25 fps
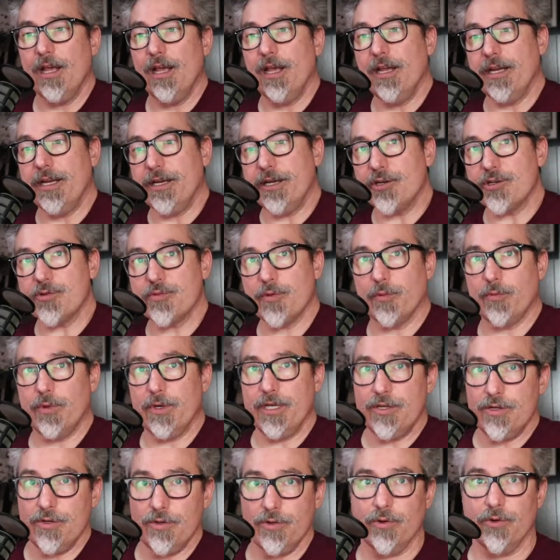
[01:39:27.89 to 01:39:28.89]
Here's what we
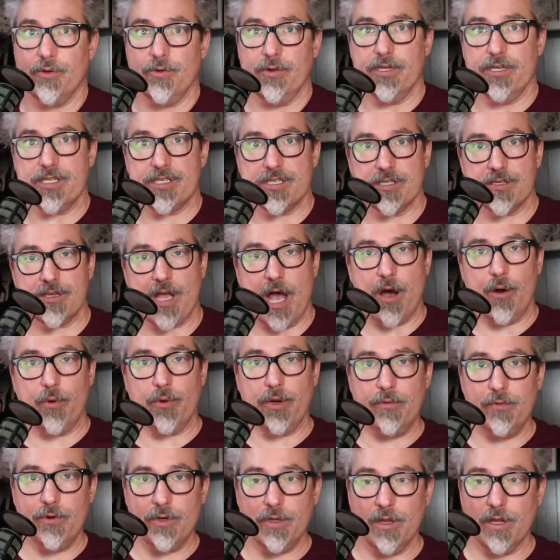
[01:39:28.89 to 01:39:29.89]
do. This is how
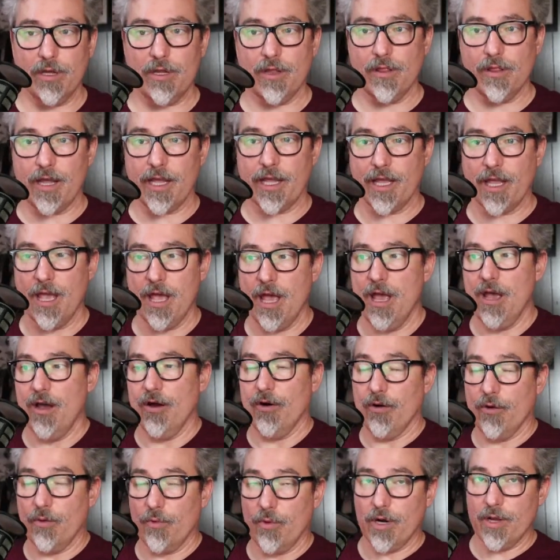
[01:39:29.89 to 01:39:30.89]
we would look like,
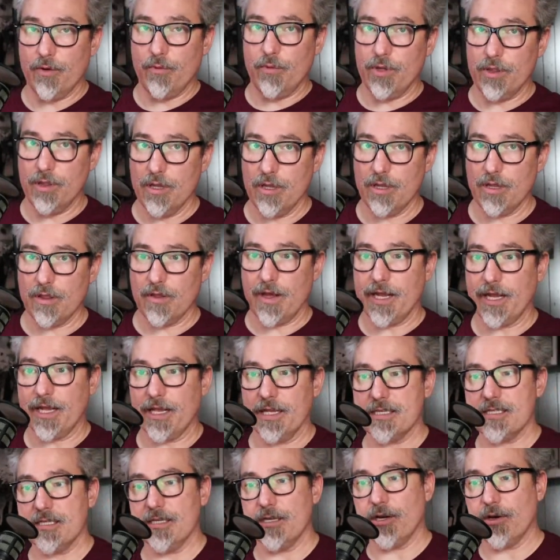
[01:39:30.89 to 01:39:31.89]
or what it would look like
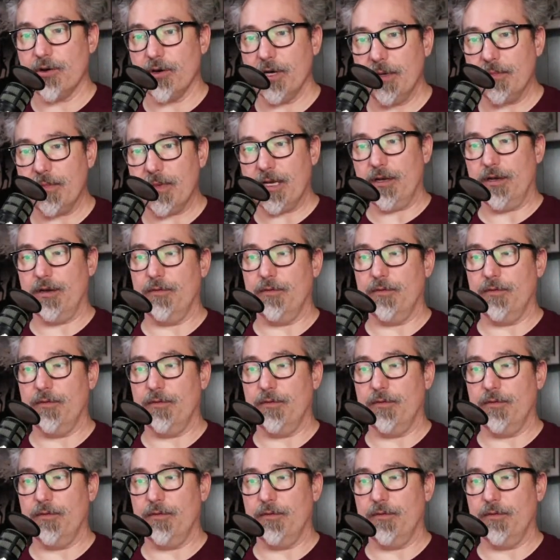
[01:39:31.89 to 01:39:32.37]
as an agreement.